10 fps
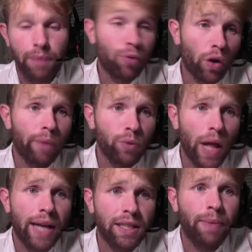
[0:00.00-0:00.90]
and programs
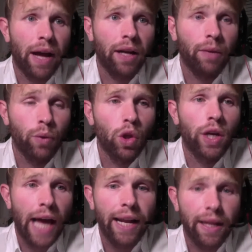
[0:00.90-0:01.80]
will ask about it and we'll
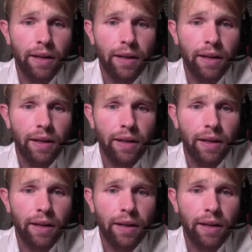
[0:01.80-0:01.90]
look at it.